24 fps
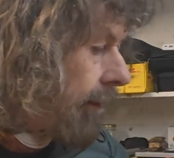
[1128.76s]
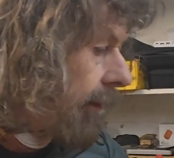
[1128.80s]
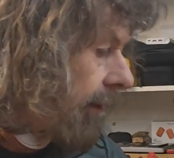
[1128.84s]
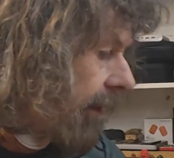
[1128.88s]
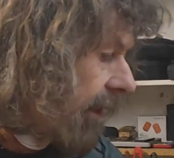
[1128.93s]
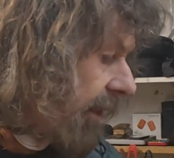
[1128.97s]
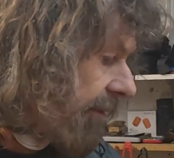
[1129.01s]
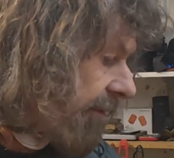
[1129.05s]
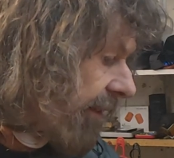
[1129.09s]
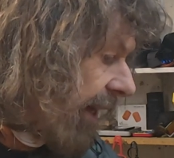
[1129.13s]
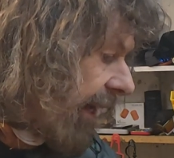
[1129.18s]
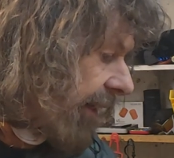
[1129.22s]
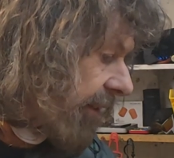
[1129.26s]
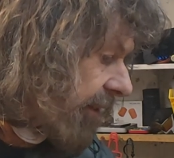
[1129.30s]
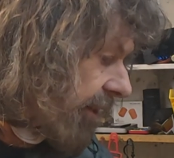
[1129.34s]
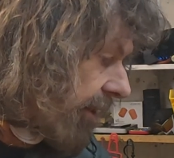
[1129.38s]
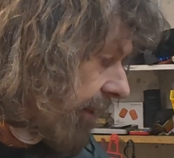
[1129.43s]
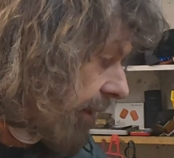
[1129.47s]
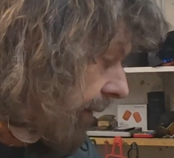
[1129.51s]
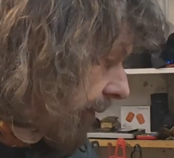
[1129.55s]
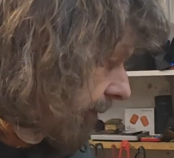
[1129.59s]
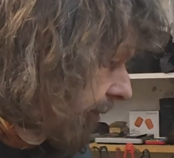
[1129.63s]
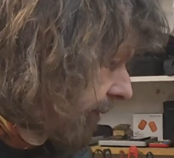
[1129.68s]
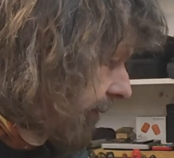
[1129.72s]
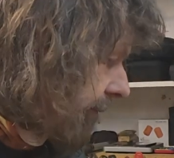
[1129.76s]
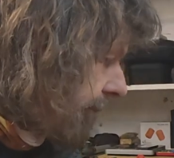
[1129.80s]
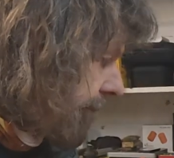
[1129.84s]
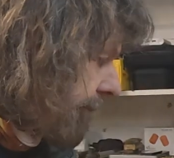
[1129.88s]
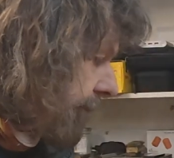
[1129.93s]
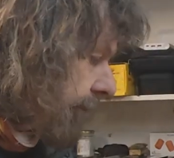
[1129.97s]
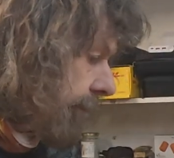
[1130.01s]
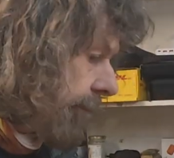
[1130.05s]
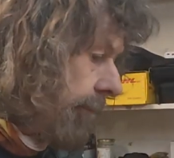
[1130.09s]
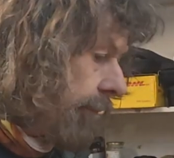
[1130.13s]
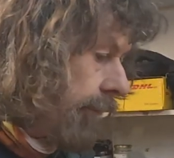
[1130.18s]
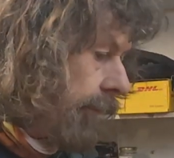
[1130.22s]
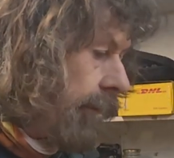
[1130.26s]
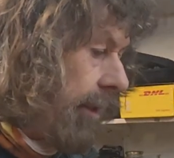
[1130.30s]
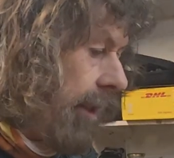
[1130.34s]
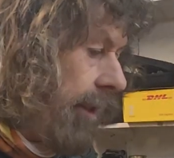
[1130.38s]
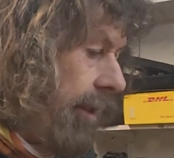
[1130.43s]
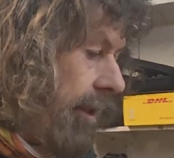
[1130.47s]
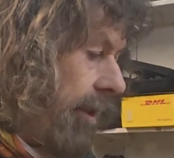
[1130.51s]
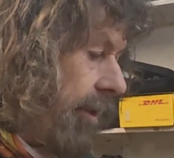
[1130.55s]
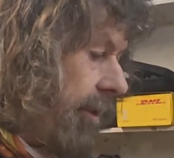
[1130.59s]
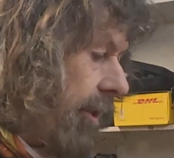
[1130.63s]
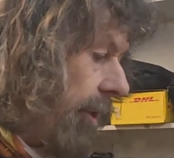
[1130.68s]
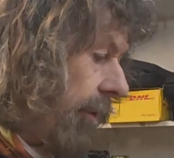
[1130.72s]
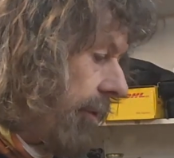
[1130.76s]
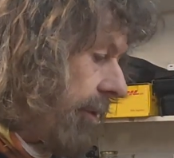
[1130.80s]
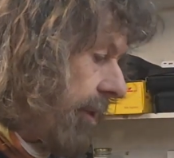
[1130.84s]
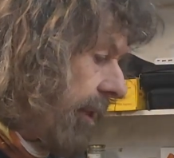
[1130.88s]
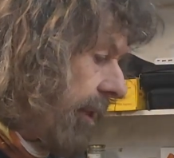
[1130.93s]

Leave that to the idiots on